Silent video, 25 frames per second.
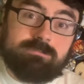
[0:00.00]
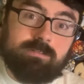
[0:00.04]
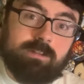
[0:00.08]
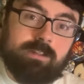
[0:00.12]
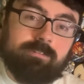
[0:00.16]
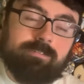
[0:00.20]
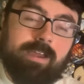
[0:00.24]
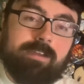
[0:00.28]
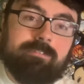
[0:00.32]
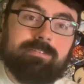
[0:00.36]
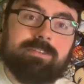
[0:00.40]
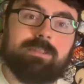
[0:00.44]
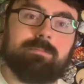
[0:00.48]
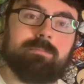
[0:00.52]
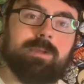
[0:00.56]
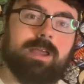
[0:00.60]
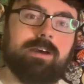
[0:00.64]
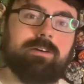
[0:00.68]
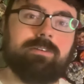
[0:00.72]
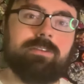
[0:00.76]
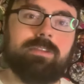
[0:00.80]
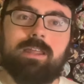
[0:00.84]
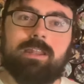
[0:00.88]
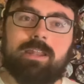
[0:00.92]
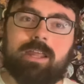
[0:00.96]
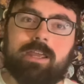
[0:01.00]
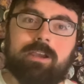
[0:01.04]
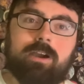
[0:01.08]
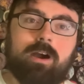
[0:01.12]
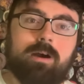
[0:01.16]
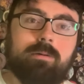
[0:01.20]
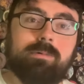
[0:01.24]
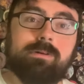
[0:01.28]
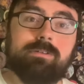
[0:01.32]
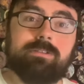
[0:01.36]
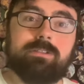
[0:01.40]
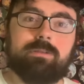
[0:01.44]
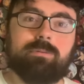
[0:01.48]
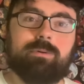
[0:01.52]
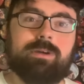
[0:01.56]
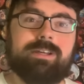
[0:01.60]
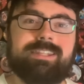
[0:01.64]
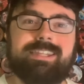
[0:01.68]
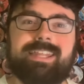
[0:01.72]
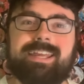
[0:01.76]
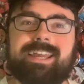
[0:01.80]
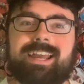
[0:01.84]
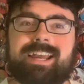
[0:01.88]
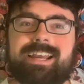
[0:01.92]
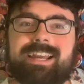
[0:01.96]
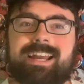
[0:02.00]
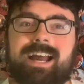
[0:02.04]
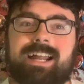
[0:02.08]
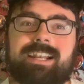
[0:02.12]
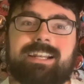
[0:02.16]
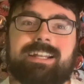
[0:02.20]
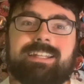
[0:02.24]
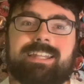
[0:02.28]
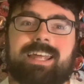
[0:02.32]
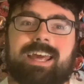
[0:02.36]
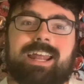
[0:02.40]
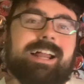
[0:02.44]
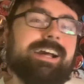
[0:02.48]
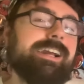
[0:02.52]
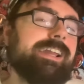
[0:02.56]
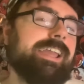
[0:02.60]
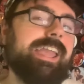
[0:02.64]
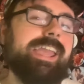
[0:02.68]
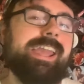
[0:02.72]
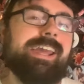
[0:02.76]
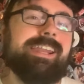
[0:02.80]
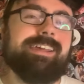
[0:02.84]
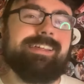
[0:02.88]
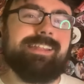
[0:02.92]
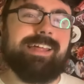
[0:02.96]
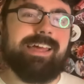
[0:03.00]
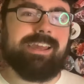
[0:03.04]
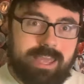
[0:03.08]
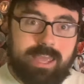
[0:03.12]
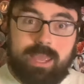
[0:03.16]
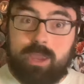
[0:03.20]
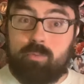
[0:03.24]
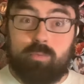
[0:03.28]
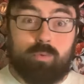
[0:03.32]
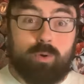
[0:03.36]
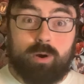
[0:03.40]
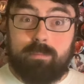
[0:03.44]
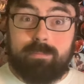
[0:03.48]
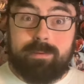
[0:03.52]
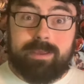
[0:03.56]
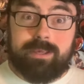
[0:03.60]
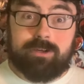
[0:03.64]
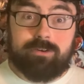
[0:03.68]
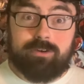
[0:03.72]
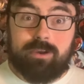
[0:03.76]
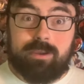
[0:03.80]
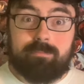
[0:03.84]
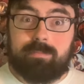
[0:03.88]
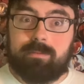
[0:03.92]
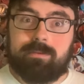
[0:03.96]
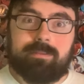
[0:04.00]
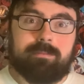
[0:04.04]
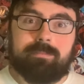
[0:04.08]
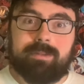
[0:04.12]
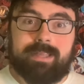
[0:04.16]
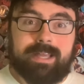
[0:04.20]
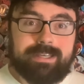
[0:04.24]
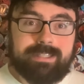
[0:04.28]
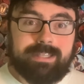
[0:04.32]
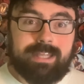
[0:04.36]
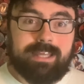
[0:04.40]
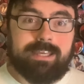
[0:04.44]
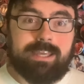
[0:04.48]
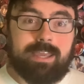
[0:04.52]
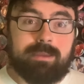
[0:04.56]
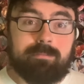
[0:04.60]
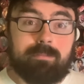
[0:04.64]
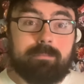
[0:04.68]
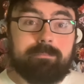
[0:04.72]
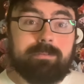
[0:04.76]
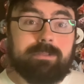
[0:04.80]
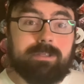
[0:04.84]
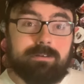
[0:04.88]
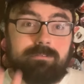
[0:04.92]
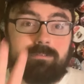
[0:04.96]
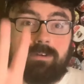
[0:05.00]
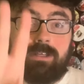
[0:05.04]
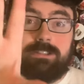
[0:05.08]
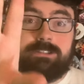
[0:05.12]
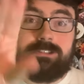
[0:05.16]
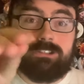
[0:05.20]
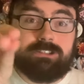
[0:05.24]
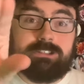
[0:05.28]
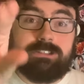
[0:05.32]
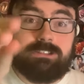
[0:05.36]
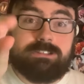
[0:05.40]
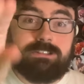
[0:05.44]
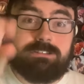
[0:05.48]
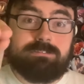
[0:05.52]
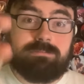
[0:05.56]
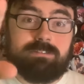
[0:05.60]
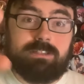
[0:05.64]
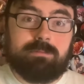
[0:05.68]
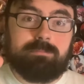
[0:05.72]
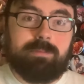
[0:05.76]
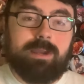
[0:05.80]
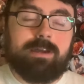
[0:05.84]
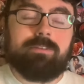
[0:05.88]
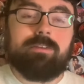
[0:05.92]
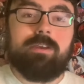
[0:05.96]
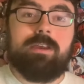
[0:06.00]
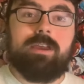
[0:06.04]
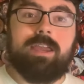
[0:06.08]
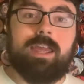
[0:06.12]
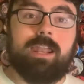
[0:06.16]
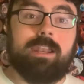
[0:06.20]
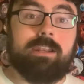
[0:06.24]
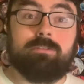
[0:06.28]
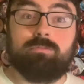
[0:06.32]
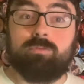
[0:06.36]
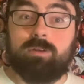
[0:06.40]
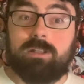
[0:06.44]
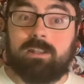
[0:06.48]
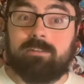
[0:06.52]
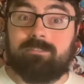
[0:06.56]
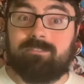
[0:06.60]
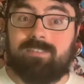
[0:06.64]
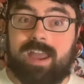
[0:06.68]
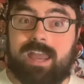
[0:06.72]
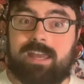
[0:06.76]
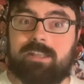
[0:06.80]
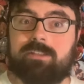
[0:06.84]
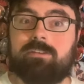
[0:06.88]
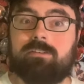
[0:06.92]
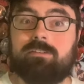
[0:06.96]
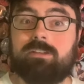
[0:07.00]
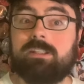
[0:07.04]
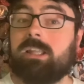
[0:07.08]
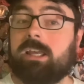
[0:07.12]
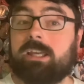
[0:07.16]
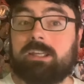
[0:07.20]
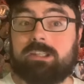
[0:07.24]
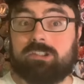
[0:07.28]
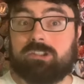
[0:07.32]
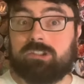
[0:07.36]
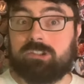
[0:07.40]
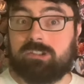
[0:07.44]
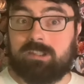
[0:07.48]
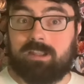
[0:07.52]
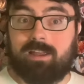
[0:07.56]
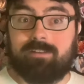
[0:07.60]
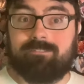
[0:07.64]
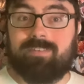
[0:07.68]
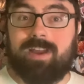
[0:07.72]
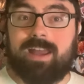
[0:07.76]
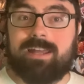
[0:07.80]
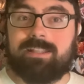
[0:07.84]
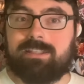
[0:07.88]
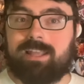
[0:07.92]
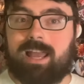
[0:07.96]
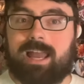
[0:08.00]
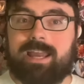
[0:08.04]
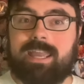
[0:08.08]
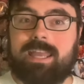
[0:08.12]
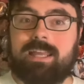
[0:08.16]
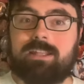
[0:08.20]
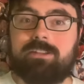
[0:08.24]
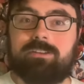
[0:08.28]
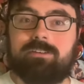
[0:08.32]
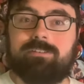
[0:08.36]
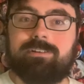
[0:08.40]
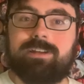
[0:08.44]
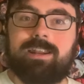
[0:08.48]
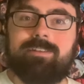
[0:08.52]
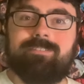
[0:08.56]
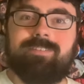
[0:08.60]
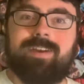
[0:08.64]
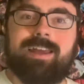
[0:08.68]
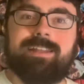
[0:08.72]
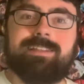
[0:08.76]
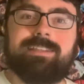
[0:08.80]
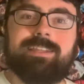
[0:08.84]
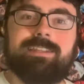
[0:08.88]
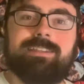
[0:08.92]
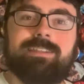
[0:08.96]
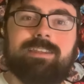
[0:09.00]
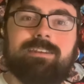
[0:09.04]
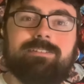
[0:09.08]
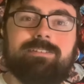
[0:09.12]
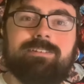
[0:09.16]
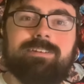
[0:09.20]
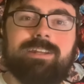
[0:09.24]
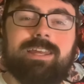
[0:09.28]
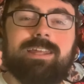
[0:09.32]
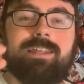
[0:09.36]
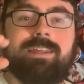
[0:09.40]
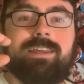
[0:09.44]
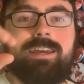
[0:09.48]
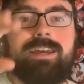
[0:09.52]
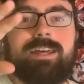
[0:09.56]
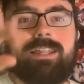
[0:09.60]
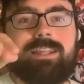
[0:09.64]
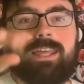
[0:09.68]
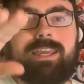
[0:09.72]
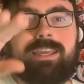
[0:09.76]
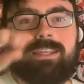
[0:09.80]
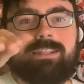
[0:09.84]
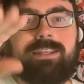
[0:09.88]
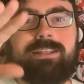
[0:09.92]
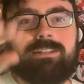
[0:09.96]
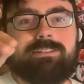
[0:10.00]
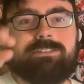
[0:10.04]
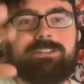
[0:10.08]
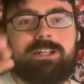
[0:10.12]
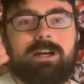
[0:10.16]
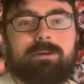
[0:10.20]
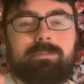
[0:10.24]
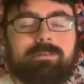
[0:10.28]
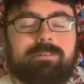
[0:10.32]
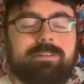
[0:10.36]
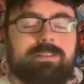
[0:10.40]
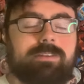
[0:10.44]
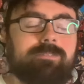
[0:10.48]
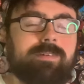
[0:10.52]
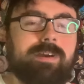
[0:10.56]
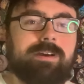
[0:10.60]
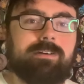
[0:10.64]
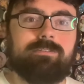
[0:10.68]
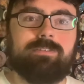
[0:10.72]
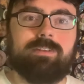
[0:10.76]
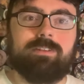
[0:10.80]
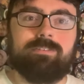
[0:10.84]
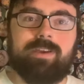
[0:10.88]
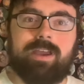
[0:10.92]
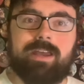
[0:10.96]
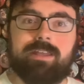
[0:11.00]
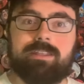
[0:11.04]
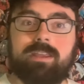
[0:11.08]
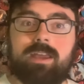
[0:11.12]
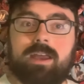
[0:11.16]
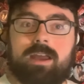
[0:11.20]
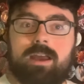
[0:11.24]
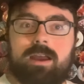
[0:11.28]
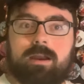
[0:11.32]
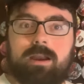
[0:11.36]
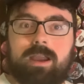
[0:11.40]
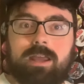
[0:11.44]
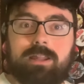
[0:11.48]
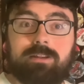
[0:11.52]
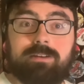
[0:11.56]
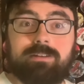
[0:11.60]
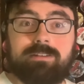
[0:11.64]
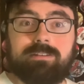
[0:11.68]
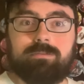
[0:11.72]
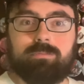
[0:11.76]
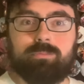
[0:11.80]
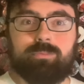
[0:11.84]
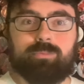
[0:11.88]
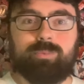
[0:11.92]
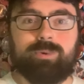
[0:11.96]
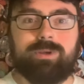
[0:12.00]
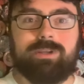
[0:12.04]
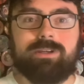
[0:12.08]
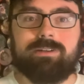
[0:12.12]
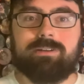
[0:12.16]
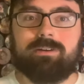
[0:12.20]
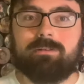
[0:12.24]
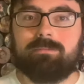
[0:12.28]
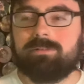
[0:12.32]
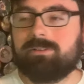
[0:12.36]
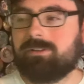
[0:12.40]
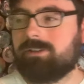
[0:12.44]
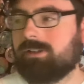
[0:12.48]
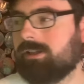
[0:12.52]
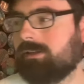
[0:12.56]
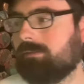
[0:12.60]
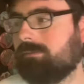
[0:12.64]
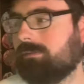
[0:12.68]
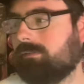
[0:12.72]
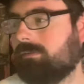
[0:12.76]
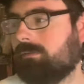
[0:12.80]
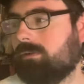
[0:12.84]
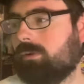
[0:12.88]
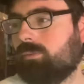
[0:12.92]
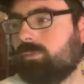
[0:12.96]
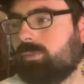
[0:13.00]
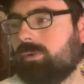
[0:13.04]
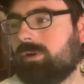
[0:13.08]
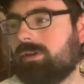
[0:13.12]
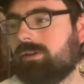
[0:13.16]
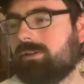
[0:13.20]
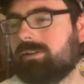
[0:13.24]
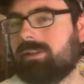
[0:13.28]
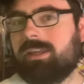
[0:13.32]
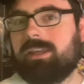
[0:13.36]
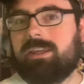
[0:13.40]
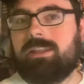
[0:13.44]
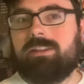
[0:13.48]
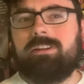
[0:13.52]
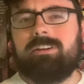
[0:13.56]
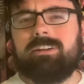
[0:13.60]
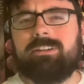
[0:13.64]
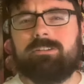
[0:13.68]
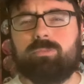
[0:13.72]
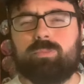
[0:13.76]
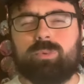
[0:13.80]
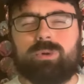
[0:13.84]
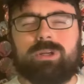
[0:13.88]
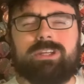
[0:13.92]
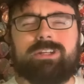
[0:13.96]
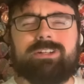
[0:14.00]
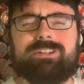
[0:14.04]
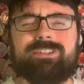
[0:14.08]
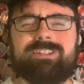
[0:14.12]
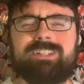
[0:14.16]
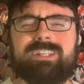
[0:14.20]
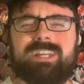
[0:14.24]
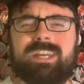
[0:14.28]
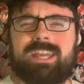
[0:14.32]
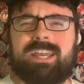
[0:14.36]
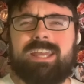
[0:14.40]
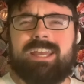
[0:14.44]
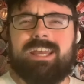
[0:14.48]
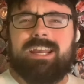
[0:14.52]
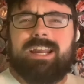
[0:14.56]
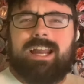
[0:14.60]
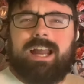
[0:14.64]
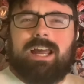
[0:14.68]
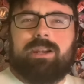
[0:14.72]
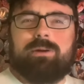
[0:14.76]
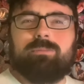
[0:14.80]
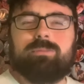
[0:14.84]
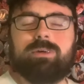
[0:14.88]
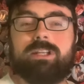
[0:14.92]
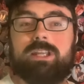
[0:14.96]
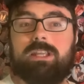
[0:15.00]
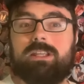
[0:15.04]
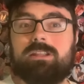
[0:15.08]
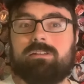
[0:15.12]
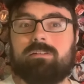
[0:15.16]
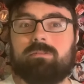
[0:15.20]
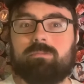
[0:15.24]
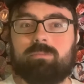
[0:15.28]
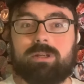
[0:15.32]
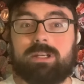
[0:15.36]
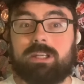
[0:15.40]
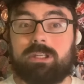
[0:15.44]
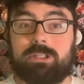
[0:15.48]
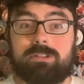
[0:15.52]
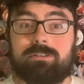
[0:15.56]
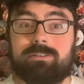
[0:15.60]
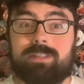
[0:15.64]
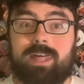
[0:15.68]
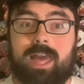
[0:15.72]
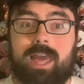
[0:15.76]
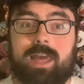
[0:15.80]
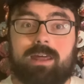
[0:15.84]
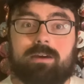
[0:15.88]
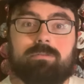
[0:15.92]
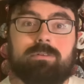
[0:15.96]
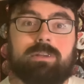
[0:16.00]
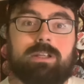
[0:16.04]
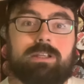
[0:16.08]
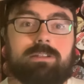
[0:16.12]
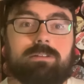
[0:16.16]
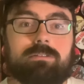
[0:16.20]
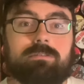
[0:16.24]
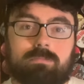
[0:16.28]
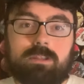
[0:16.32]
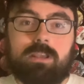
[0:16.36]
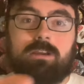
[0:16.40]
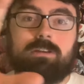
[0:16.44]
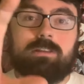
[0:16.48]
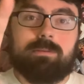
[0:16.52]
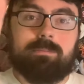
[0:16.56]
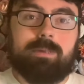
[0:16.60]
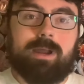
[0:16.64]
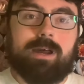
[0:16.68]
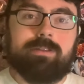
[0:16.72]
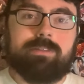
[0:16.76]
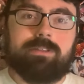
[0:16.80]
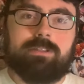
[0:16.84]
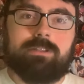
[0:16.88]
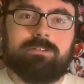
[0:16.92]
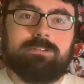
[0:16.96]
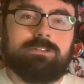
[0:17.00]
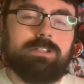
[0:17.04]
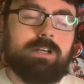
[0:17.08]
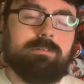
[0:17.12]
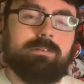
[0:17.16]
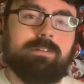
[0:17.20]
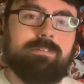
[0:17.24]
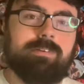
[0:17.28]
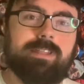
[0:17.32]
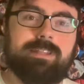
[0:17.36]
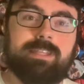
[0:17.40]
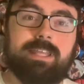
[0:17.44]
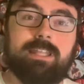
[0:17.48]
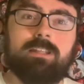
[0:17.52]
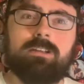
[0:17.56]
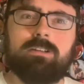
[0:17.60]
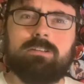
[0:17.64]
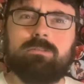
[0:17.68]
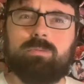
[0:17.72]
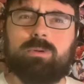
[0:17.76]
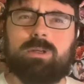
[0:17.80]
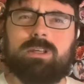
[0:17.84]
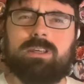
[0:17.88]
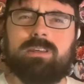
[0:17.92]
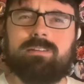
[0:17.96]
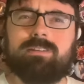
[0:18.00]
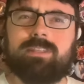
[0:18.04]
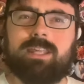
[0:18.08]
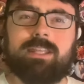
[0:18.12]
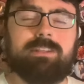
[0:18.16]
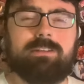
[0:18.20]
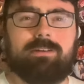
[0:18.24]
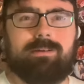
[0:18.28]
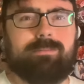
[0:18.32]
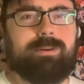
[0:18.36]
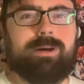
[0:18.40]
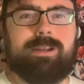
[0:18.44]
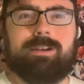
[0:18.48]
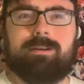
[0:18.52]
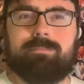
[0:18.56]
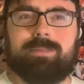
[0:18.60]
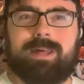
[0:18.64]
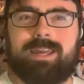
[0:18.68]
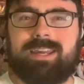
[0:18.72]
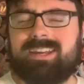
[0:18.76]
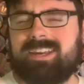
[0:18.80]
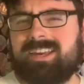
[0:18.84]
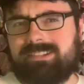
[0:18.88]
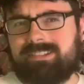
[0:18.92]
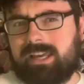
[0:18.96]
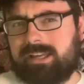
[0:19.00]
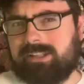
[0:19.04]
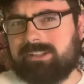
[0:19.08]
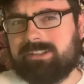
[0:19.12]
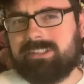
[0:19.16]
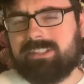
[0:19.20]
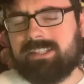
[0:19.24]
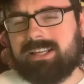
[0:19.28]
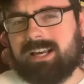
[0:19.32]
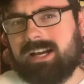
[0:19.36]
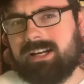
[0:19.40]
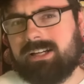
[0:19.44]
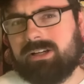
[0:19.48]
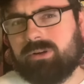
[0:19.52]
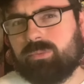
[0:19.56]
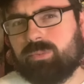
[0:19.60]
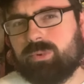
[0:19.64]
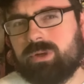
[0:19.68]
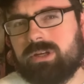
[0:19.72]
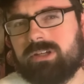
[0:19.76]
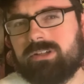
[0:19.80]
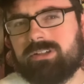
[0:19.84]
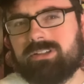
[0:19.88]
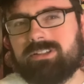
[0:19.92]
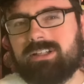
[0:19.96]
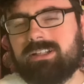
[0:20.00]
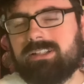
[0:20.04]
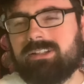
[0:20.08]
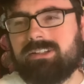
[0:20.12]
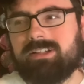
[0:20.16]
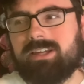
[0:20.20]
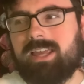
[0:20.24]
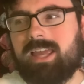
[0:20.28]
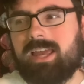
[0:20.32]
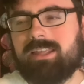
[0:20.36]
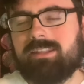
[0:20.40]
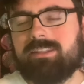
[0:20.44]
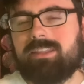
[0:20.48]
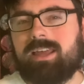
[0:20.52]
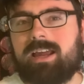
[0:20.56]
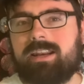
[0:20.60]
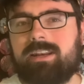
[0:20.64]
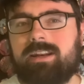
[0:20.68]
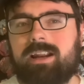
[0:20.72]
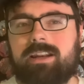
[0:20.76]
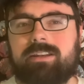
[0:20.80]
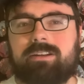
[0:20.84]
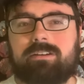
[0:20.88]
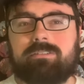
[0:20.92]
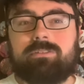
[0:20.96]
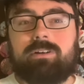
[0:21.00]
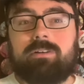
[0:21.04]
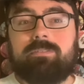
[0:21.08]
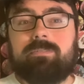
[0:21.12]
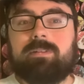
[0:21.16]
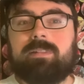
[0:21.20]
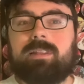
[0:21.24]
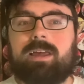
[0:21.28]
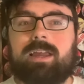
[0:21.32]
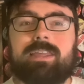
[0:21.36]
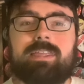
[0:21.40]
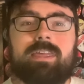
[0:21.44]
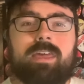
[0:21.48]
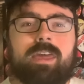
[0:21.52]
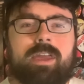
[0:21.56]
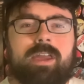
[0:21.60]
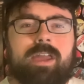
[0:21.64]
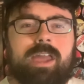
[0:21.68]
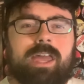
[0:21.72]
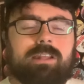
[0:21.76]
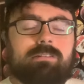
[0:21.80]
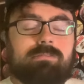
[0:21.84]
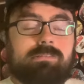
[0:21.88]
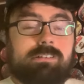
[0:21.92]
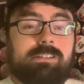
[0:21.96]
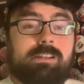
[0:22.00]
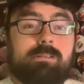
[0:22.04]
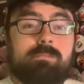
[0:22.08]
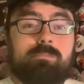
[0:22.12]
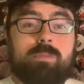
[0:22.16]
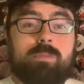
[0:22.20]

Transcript: really fast with the mouth, like almost with like kind of that uncanny. Like it would be creepy if something like that came up to you and went with the mouth. And it's really fast, dude. It's like a fast. I can't do it as fast as they're doing it. Like they chomping with the mouth really fast. It looks weird, almost like him from a weird. Like it looks weird, kind of when they when they do that, when they fill out the mouth and they chomping with that. That looks weird. That's the only part I'm like that looks kind of weird. It doesn't look as I, I don't know if it like it's one of the